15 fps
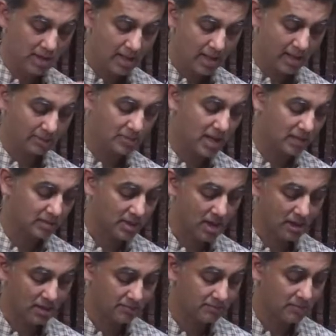At that
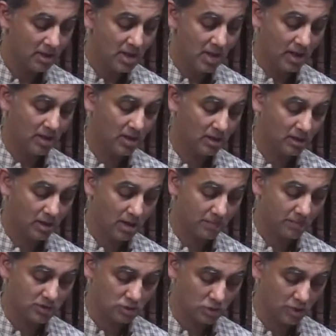time, Lanka,
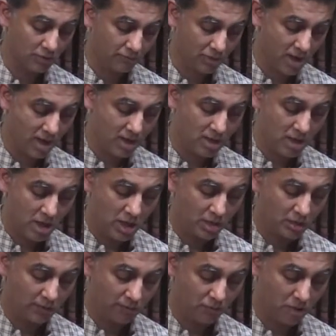personified
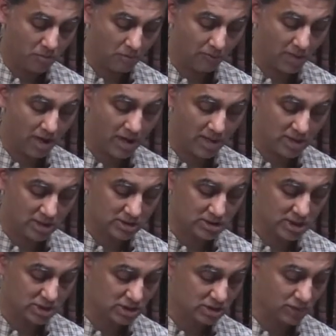in the form of a hideous
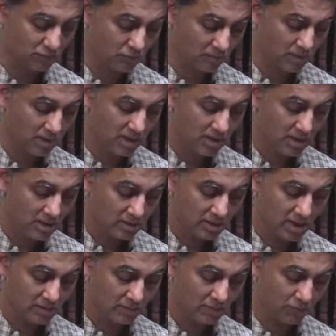Rakshasi woman,
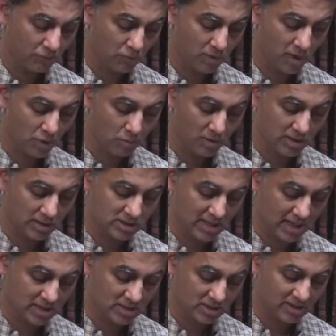came before Hanumana
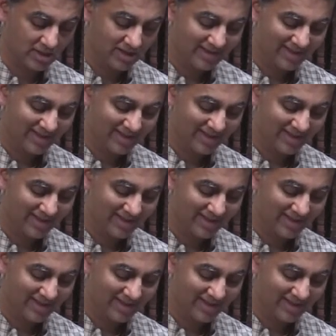challenging,